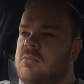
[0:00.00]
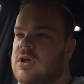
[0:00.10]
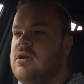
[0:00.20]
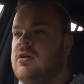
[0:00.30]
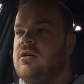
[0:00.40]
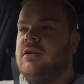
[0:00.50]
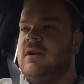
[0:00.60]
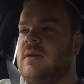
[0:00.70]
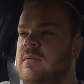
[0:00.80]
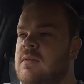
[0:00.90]
We are
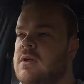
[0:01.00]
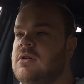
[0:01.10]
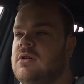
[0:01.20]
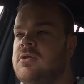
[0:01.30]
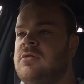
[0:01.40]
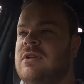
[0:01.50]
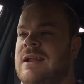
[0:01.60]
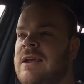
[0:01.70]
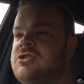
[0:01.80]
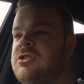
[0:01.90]
in the new
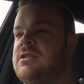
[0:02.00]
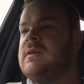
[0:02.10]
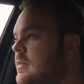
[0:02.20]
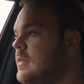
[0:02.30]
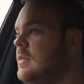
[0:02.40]
Legend.